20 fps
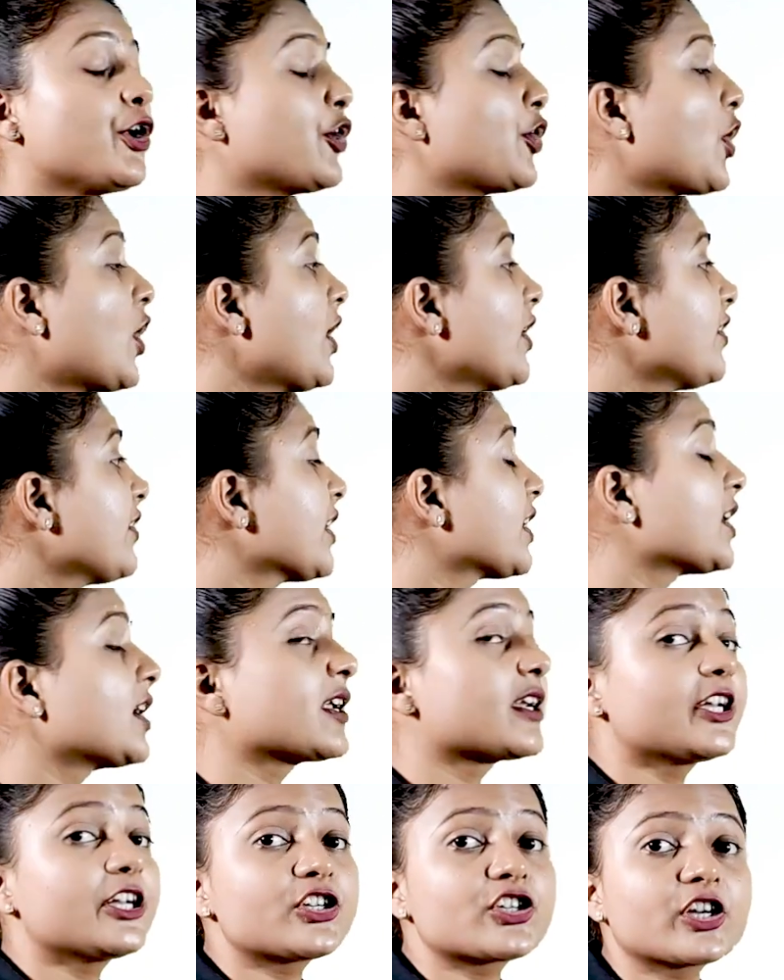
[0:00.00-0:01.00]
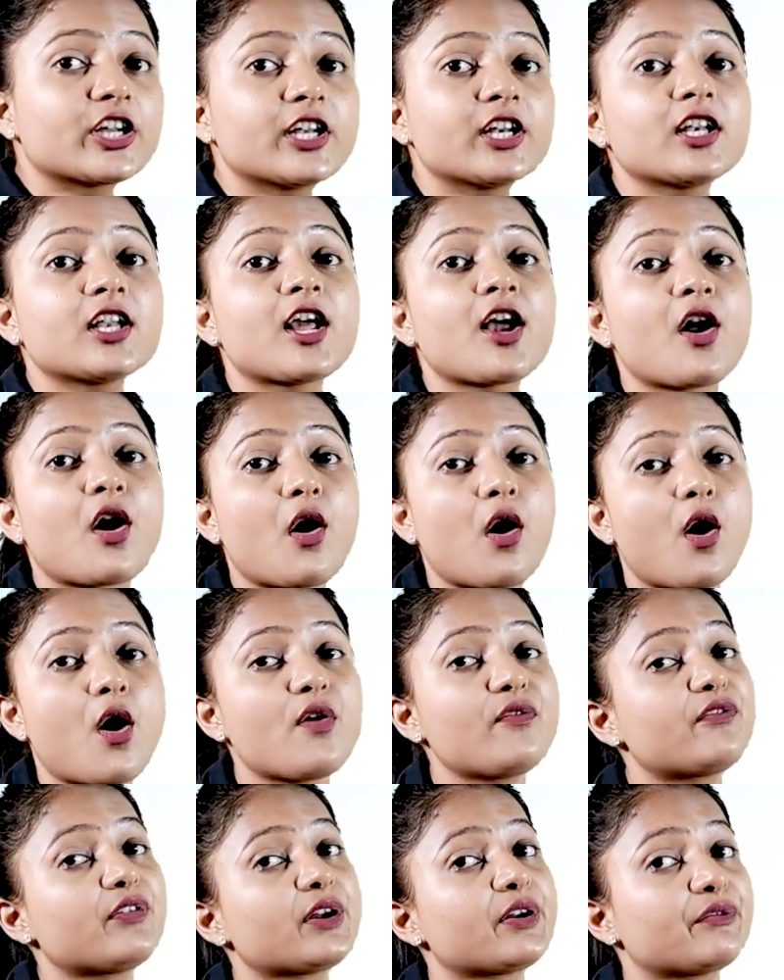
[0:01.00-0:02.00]
Non-recognition
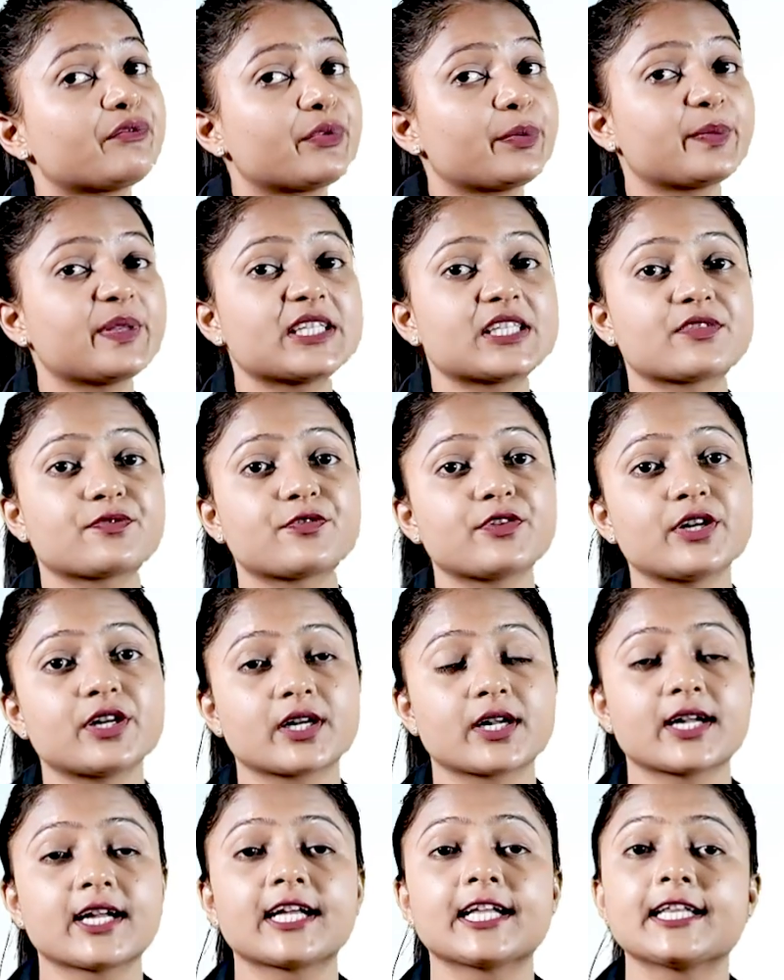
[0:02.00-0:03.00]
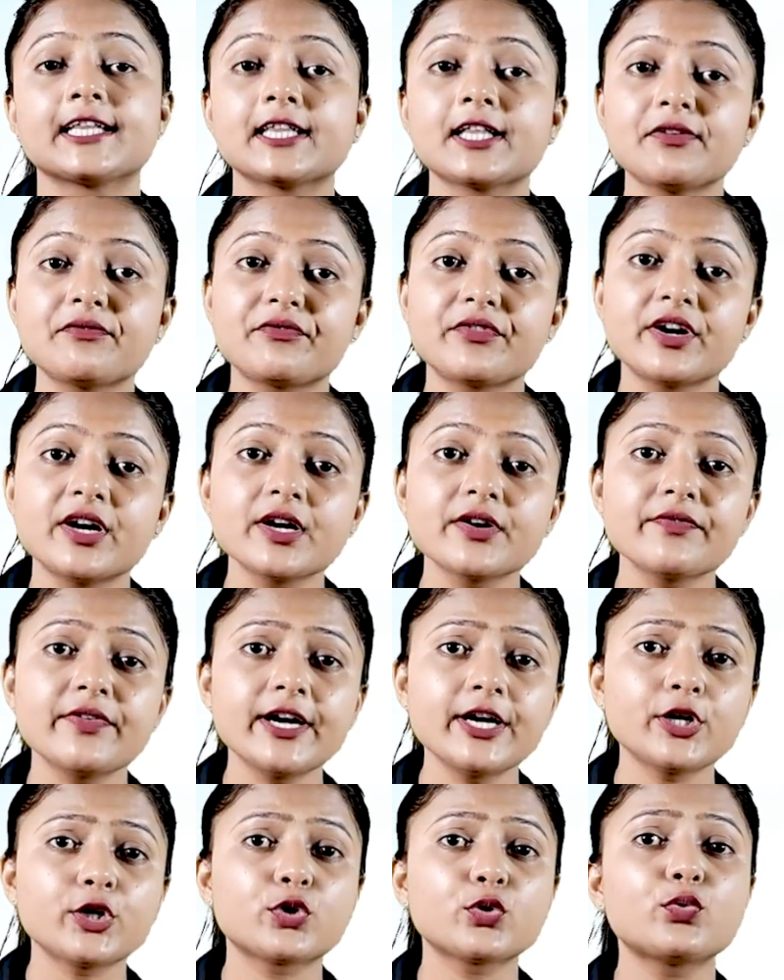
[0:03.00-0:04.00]
of women's work. The work
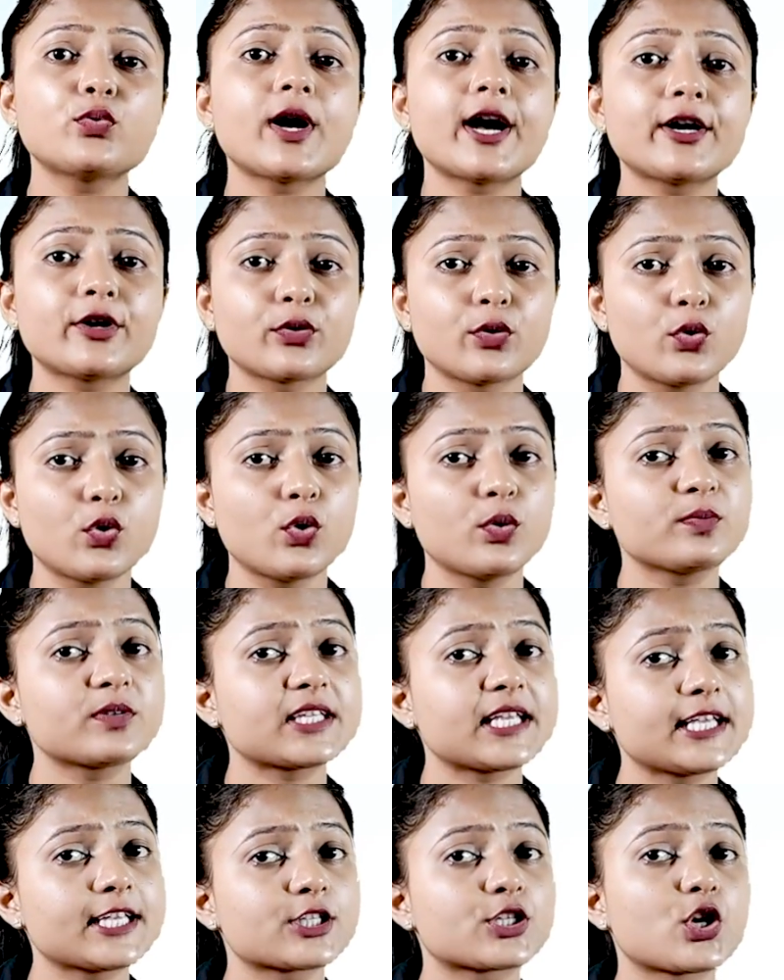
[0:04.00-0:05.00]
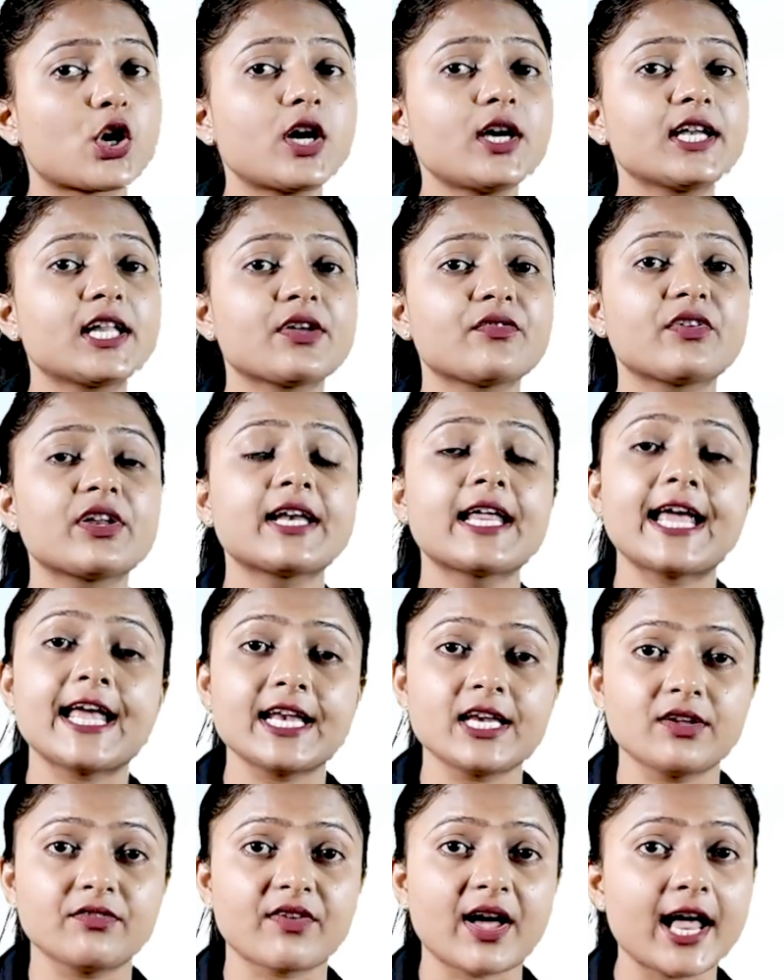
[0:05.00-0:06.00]
men do at homes is not given
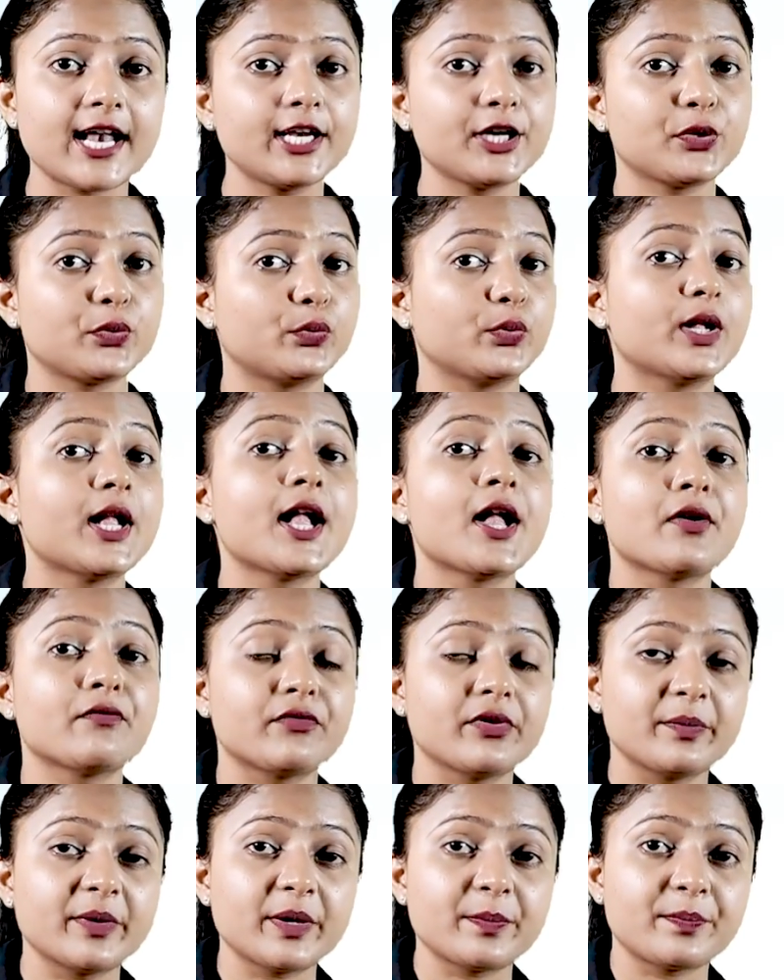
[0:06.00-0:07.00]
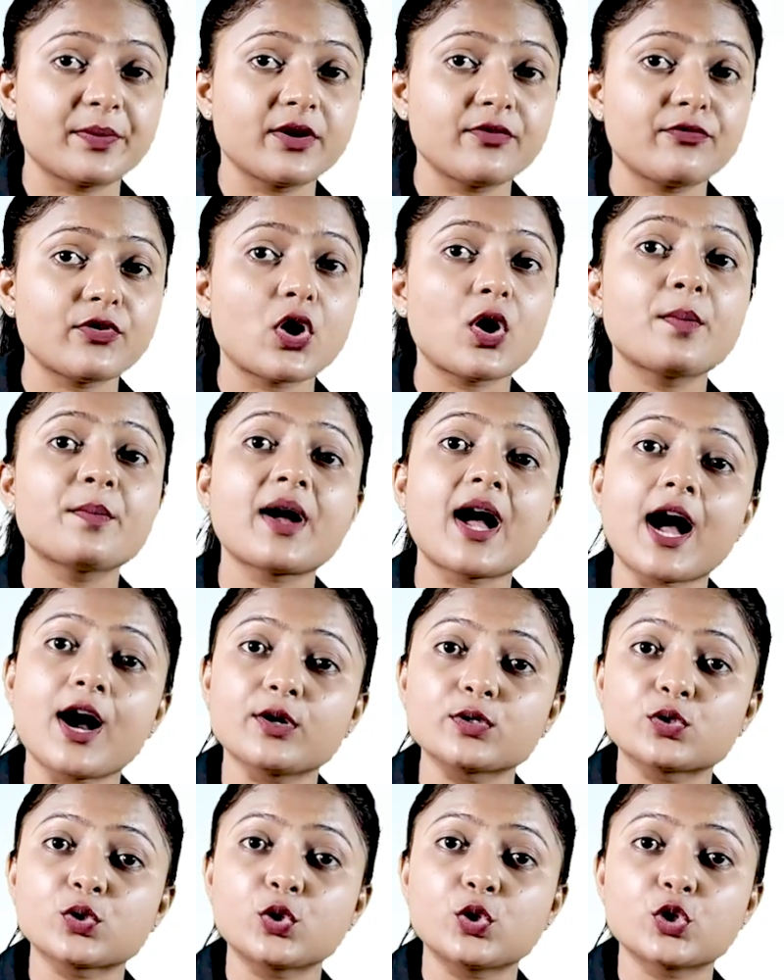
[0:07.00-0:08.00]
any value. Women perform
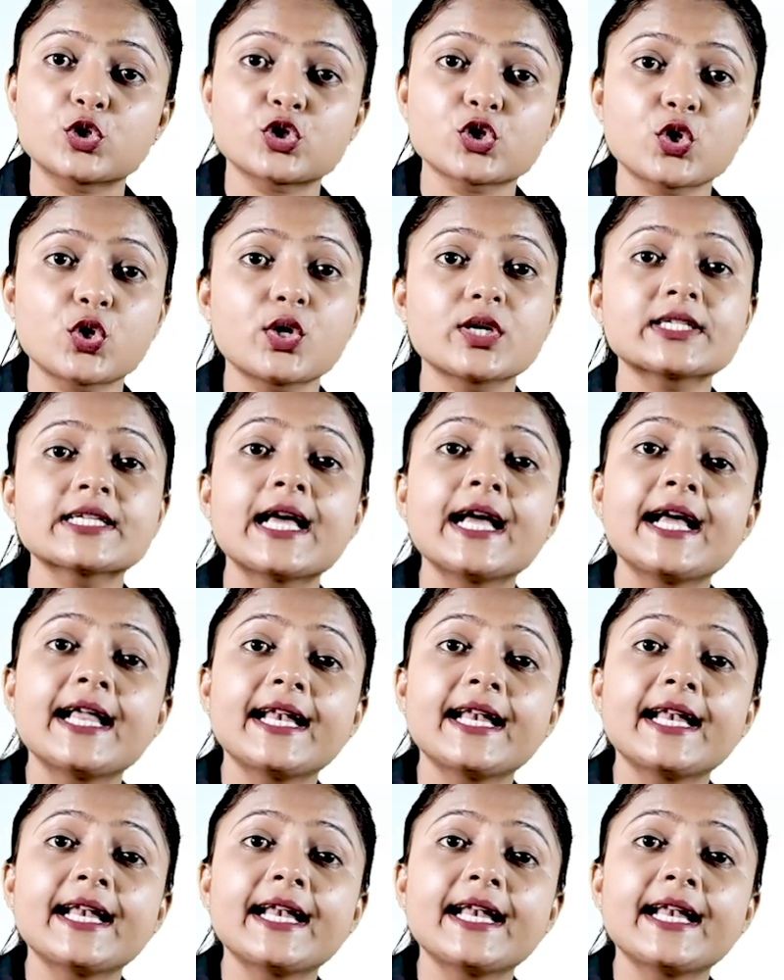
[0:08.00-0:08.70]
household chores